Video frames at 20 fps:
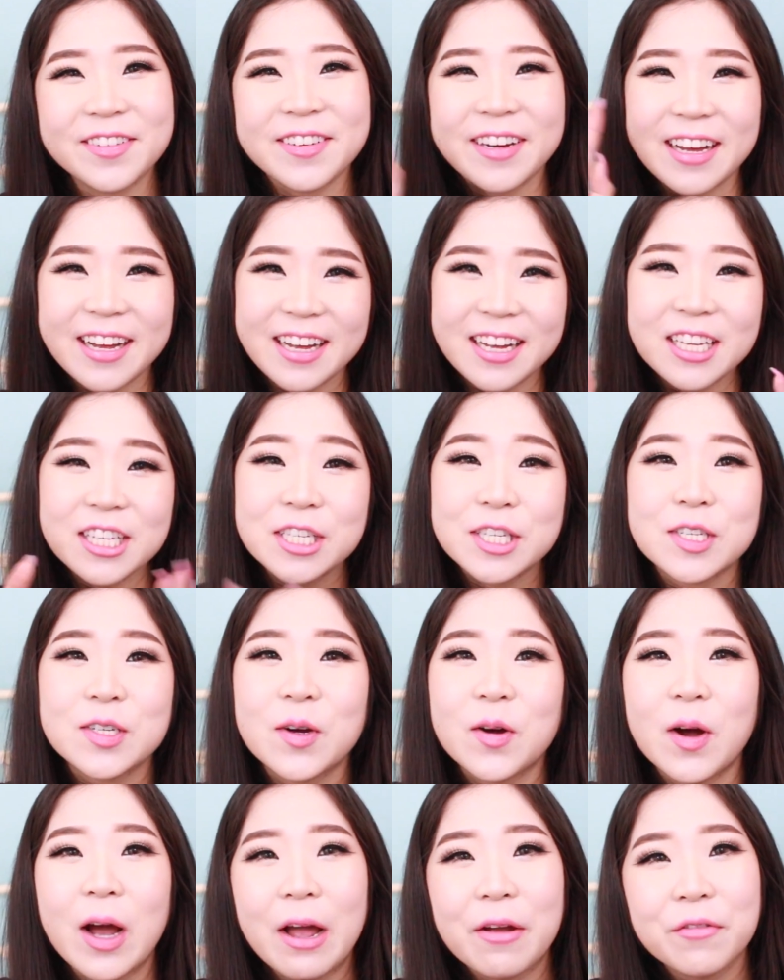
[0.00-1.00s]
everyone!
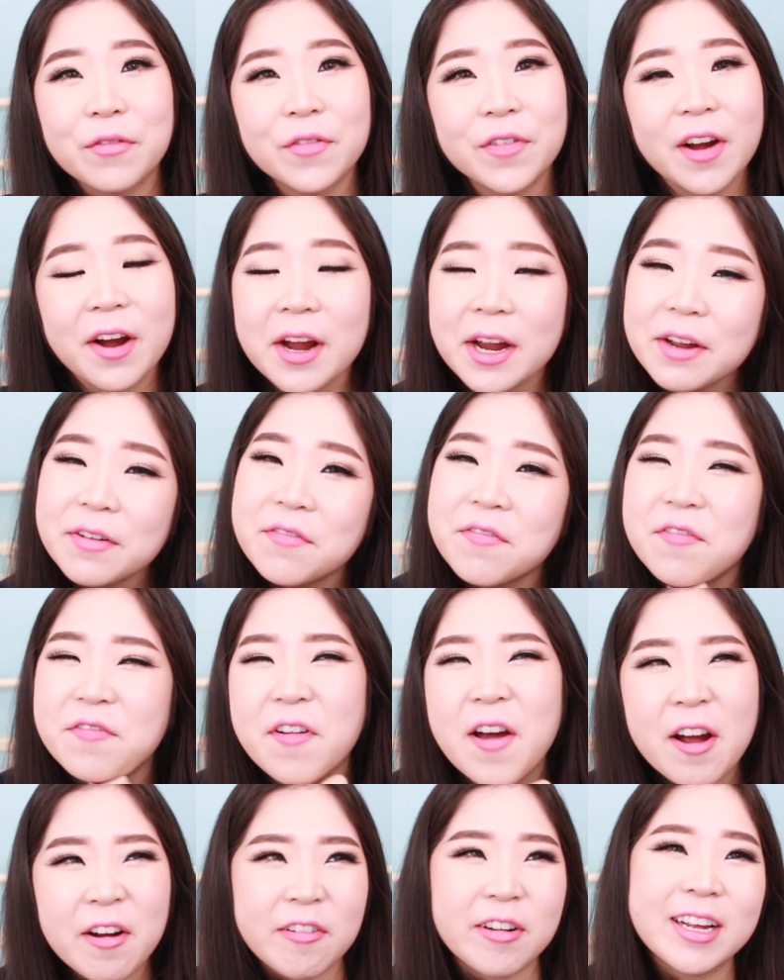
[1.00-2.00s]
So I'm
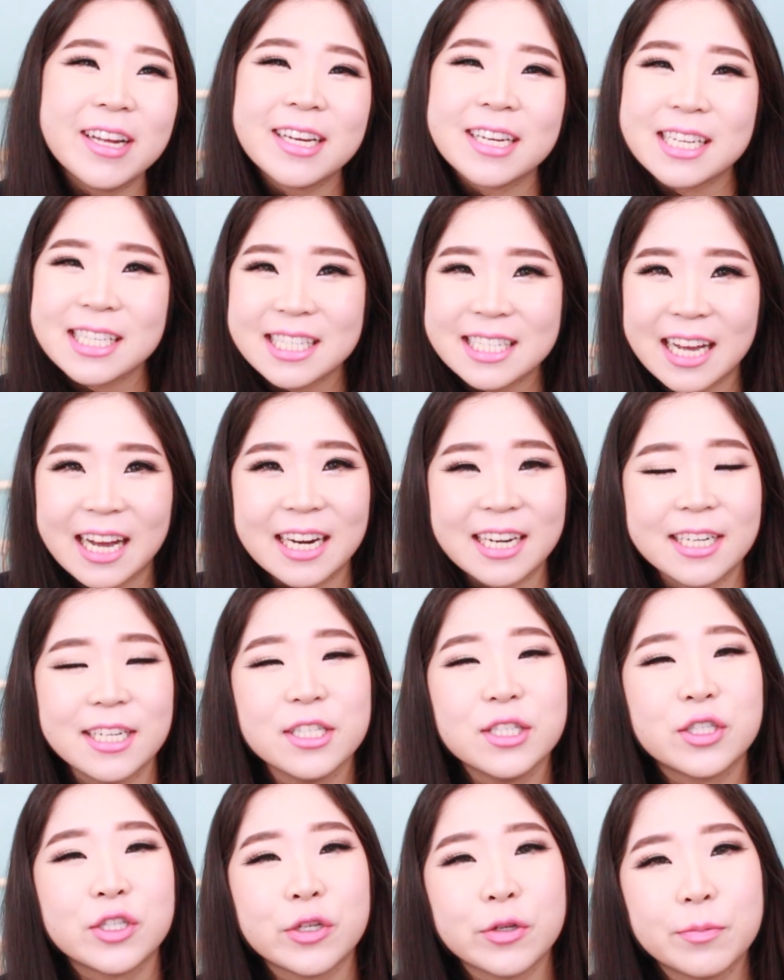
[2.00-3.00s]
very
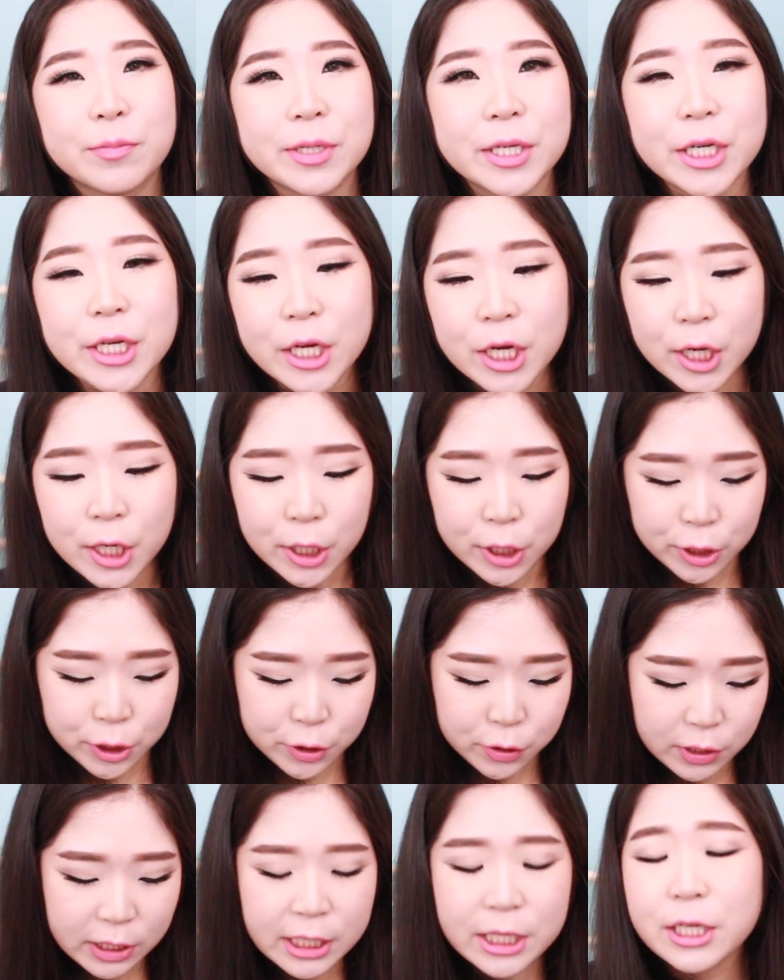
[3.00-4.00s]
excited to be
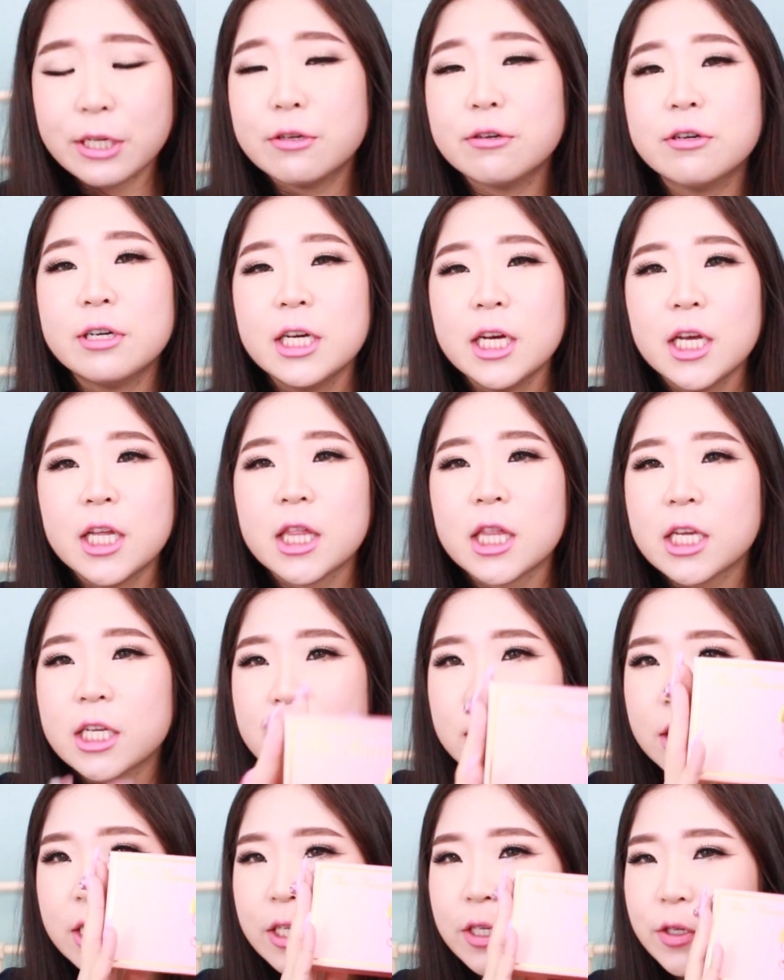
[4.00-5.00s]
showing you
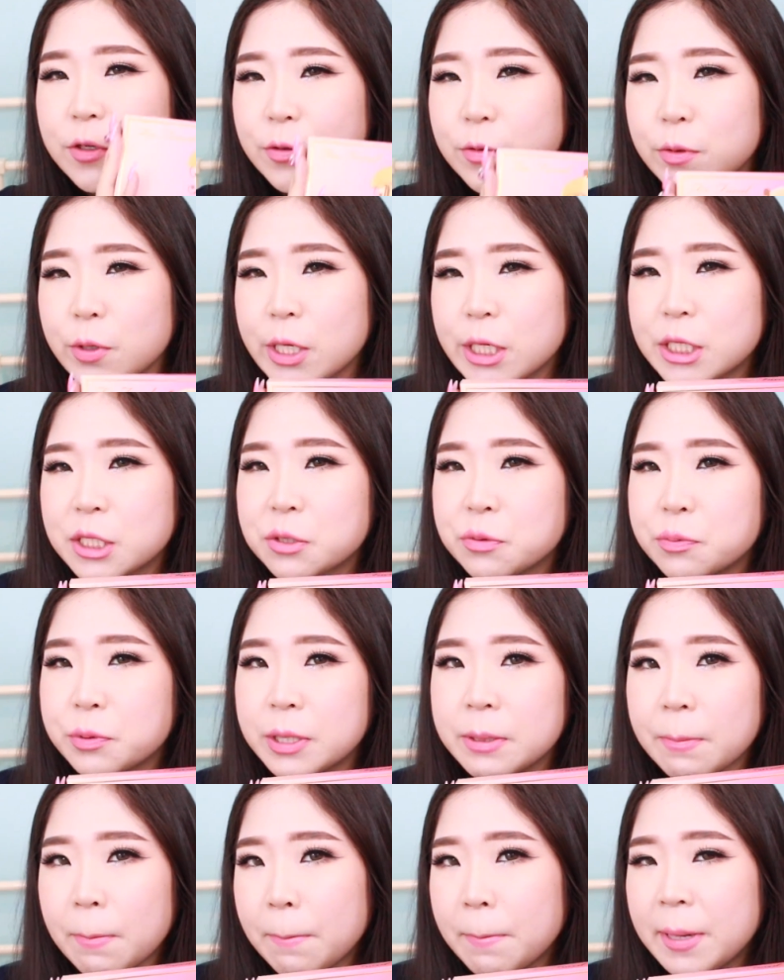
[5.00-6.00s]
this new
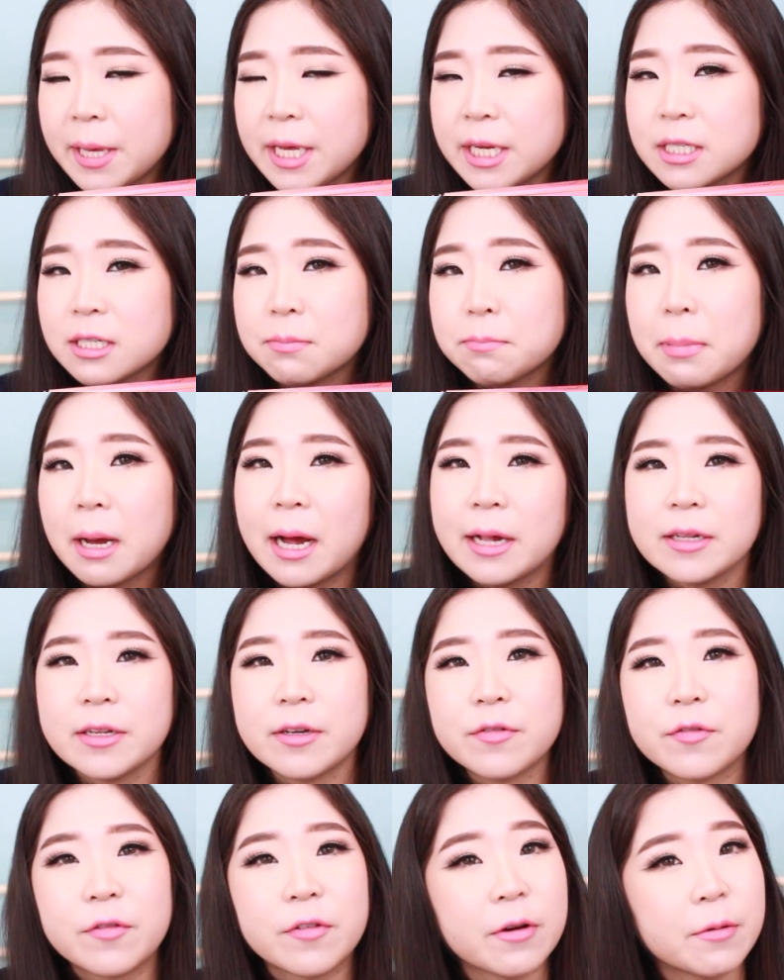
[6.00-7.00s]
Sweet Peach
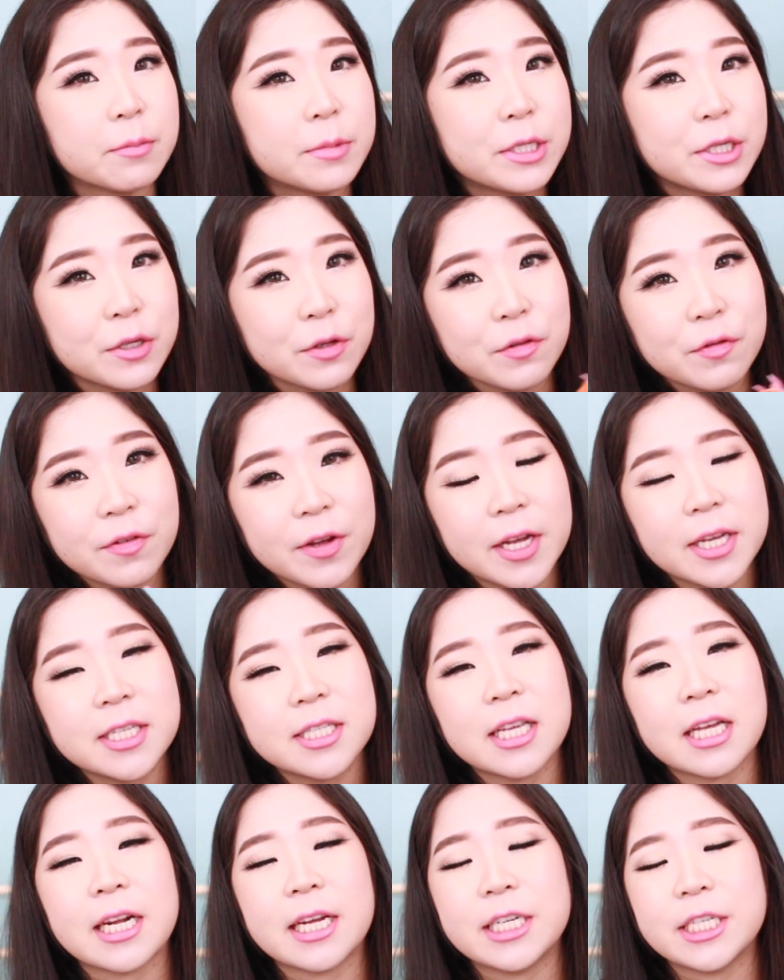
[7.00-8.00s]
palette from Too Faced
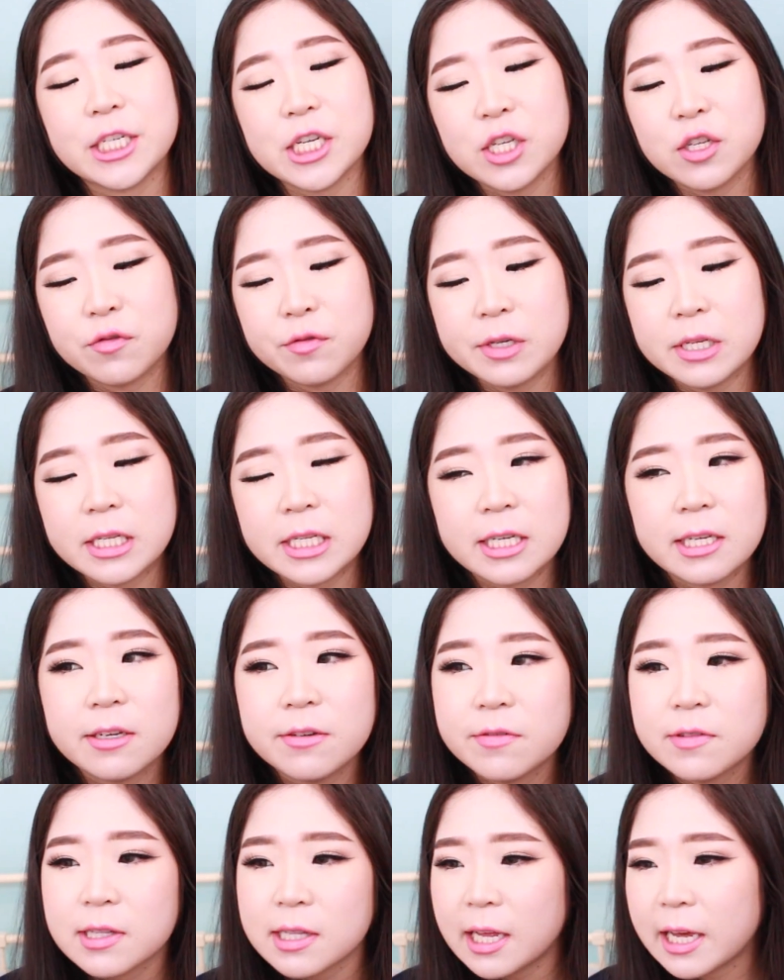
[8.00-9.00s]
that I just
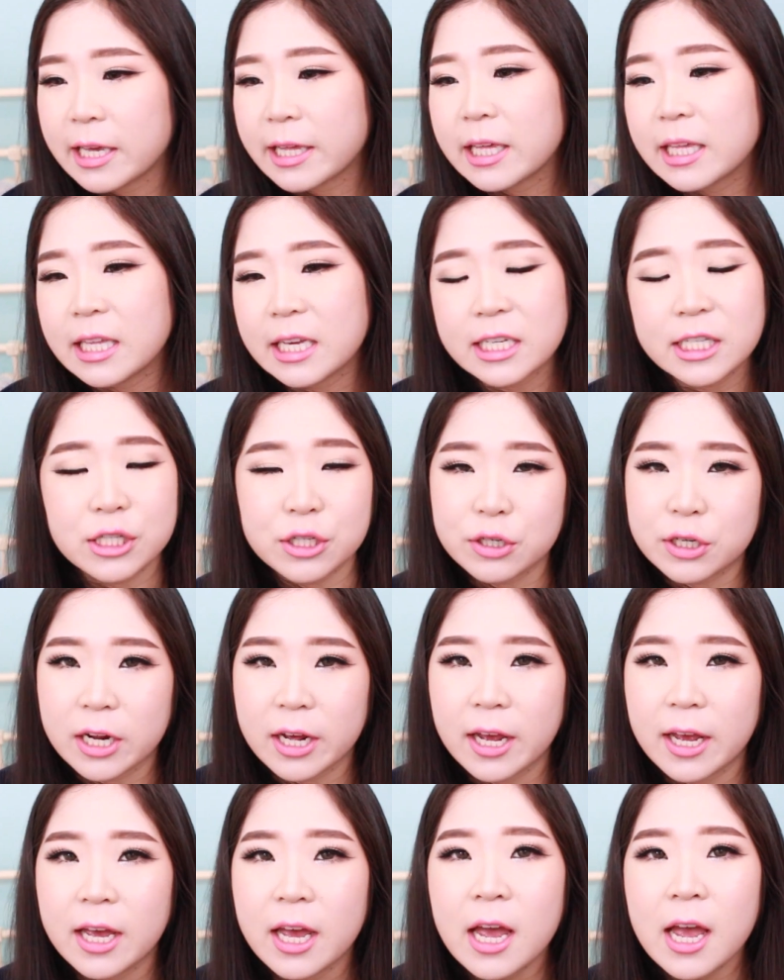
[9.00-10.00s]
received like
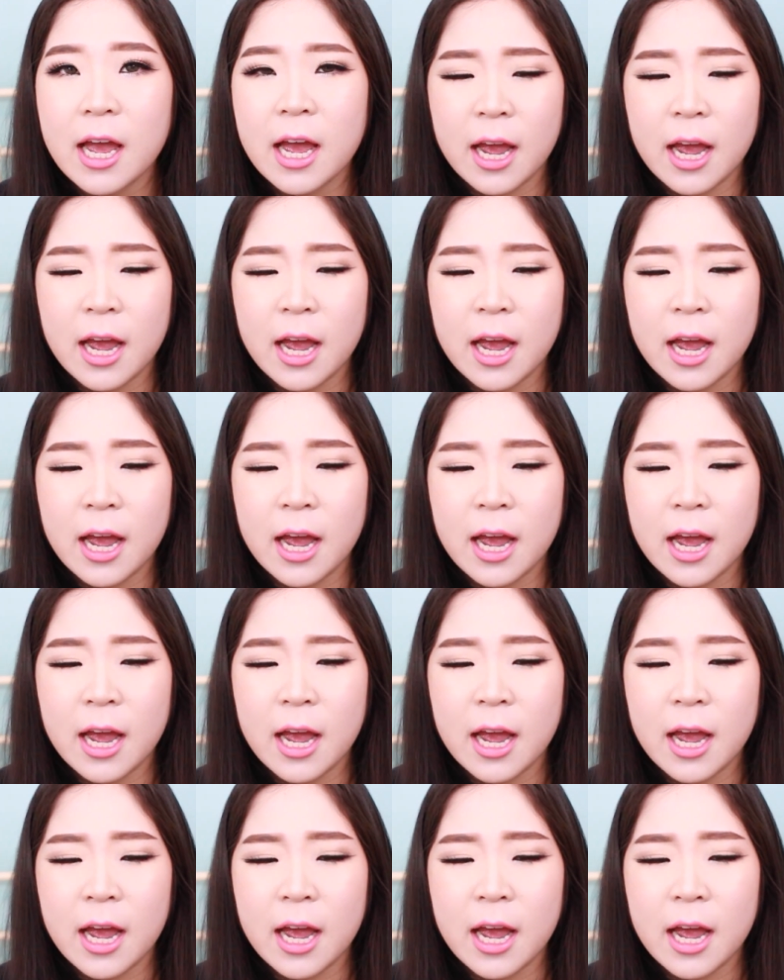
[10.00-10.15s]
yesterday,